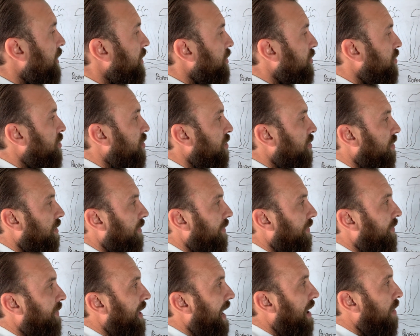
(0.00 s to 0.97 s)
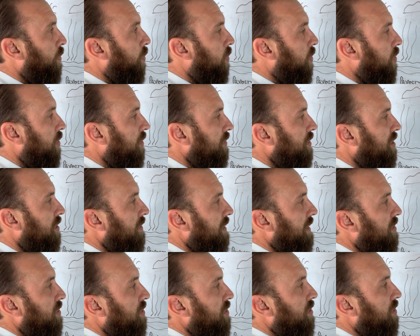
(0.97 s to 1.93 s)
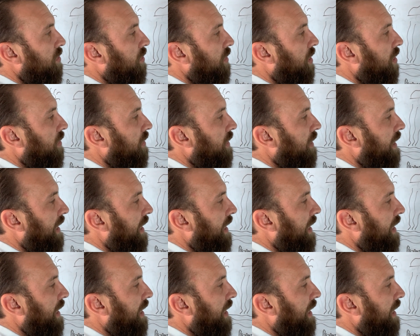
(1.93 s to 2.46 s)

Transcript: So that water is no longer